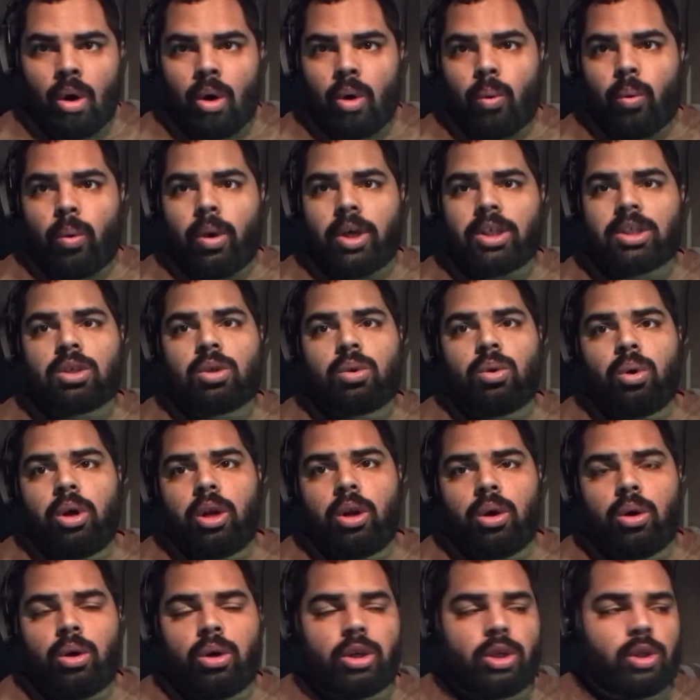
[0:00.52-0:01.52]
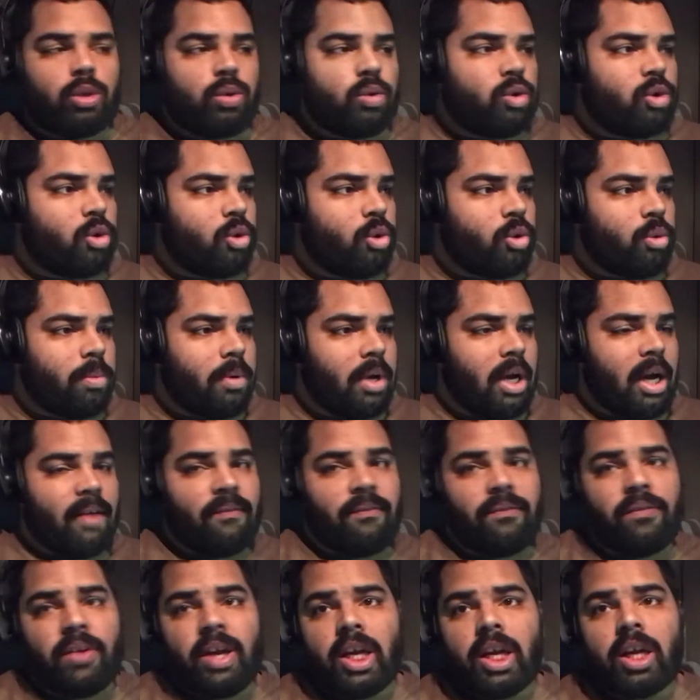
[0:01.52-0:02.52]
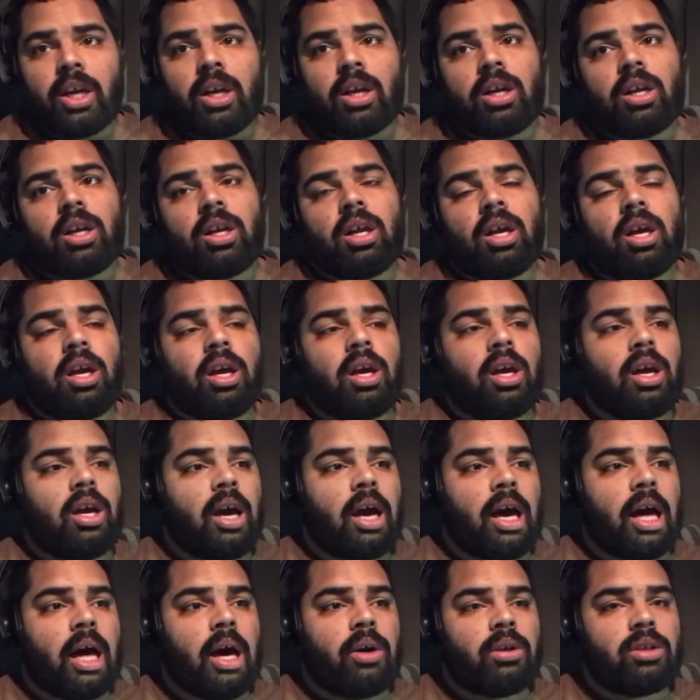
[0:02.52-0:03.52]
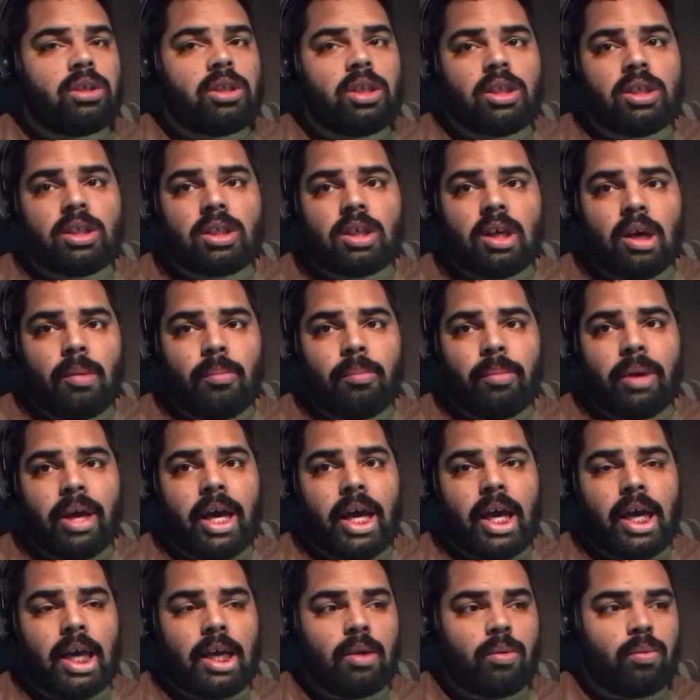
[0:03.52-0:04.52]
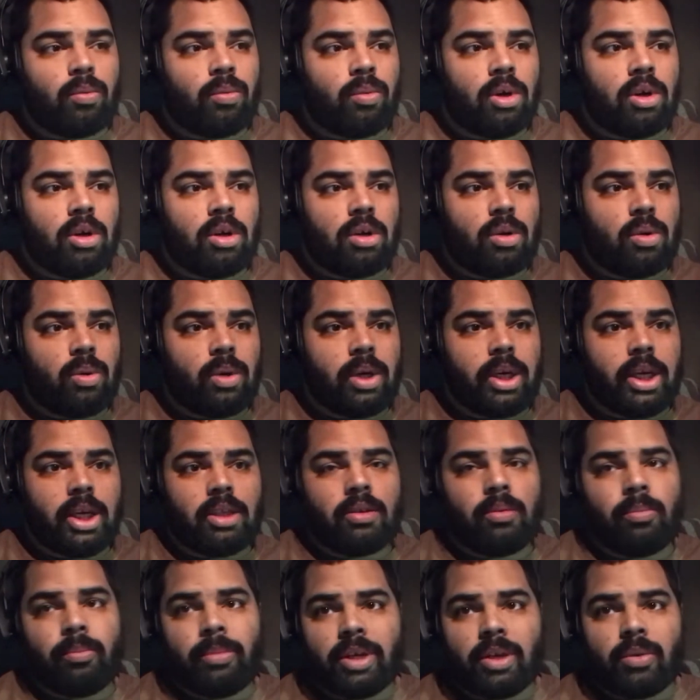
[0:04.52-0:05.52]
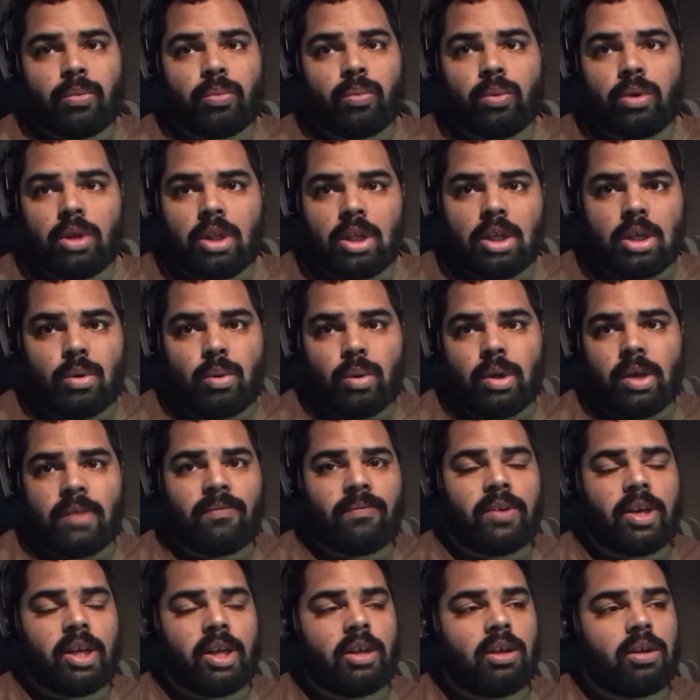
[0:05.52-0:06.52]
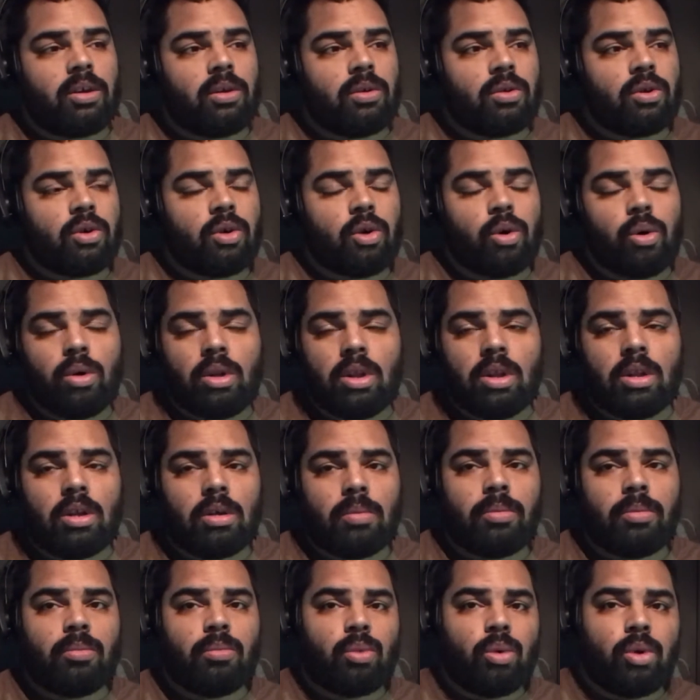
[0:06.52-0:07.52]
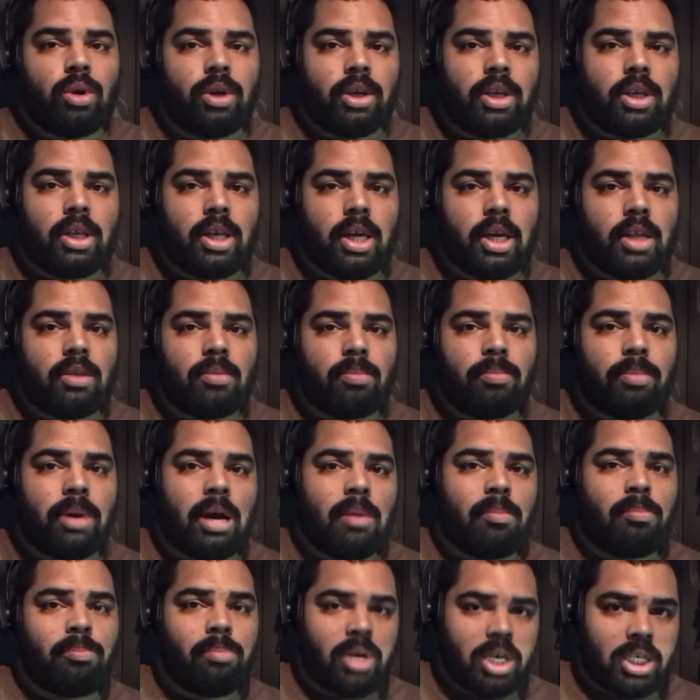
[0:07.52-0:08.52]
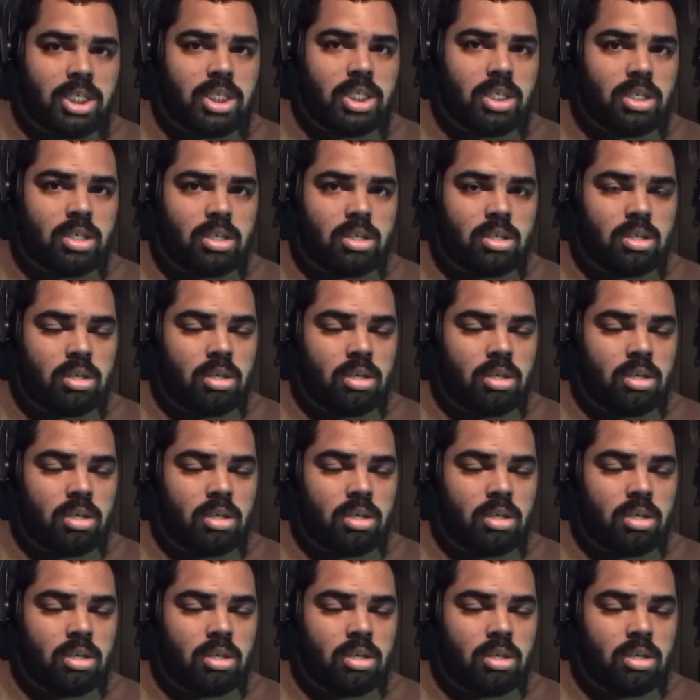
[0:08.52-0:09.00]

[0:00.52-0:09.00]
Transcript: What's going on, YouTube? I figured I'll just come back real quick to make a really quick video to go a little bit more in depth about budgeting.